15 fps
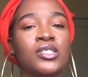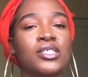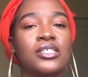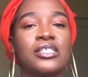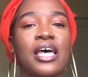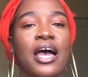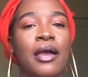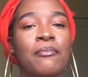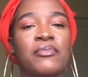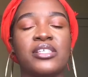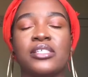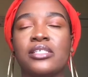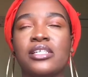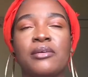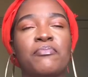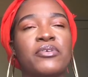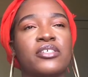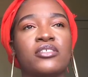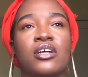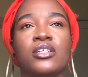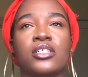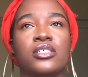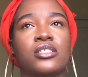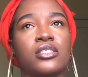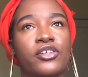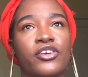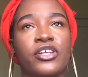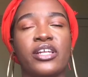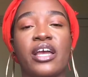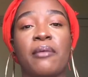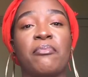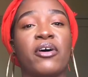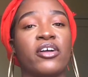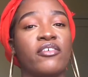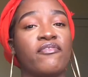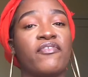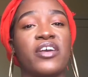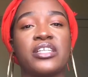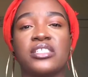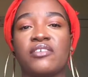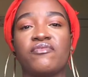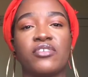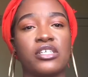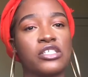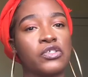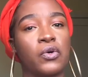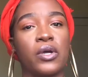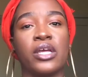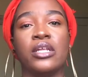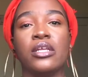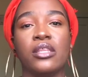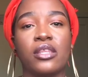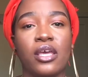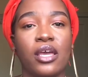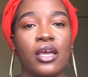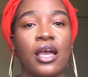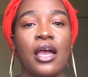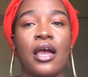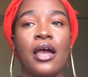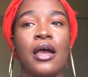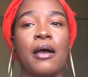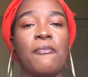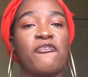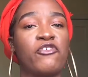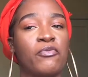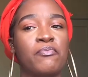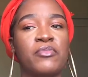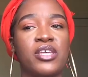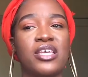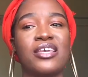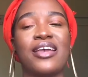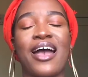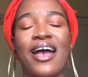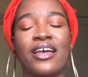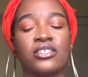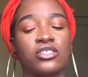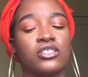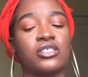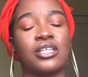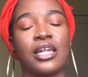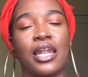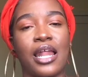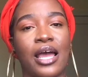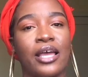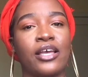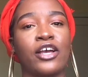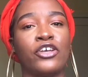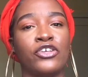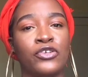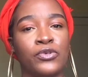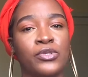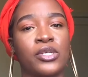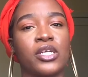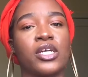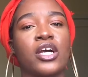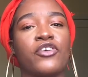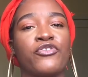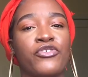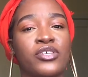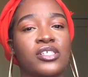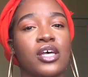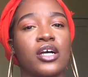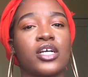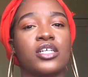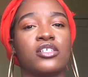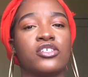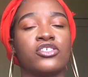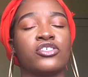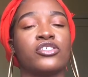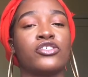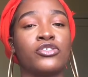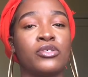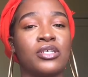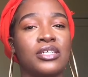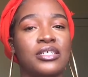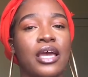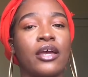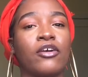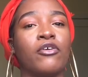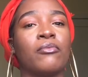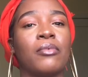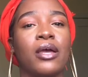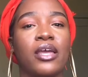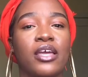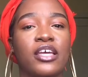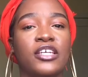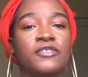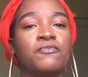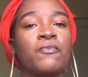of the time slip is not necessarily about effectiveness or anything. For me, I just like using rinse out conditioners to detangle my hair.